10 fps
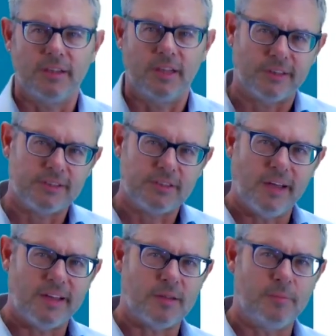There are
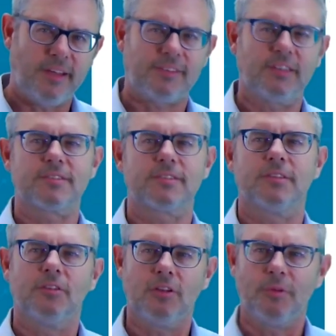2 other methods.
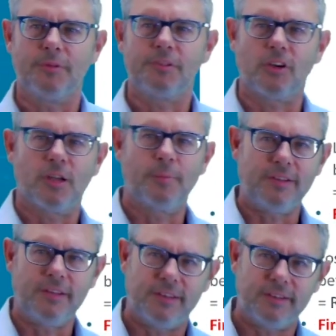We'll talk
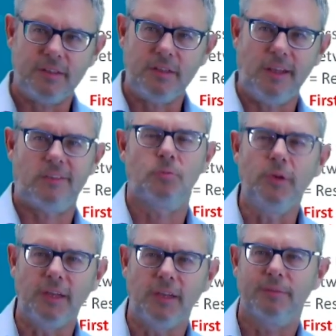about that next
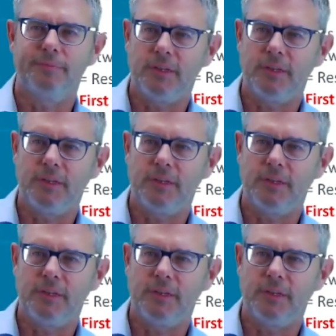week.